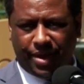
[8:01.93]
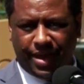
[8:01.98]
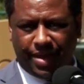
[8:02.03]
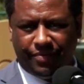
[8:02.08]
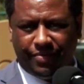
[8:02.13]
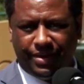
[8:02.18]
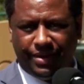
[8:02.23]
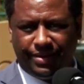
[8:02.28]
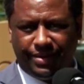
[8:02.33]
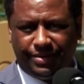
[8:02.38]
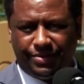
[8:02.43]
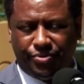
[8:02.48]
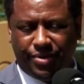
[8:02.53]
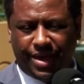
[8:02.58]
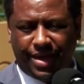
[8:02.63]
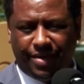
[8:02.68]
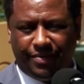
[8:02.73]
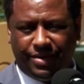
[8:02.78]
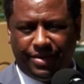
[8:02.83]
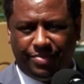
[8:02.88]
Do I have any
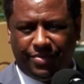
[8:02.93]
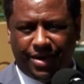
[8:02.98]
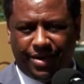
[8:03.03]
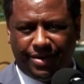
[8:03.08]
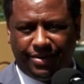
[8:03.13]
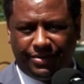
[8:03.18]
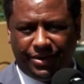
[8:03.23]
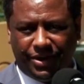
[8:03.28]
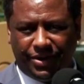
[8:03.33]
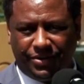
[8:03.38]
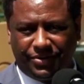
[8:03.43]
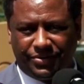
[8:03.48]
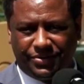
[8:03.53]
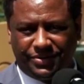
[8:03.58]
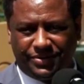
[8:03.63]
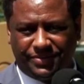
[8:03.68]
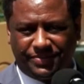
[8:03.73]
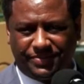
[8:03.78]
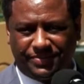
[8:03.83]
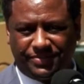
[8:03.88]

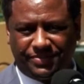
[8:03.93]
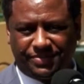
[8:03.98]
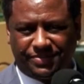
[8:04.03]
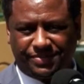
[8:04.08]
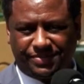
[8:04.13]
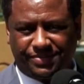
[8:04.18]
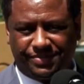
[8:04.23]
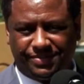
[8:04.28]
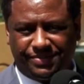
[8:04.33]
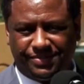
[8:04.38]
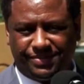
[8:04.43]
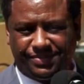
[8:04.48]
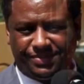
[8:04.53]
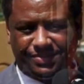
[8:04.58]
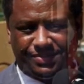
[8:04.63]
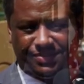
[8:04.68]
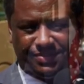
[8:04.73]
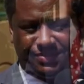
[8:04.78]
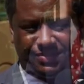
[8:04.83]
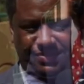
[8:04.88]
volunteers?
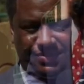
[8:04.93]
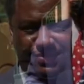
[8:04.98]
Sincerely.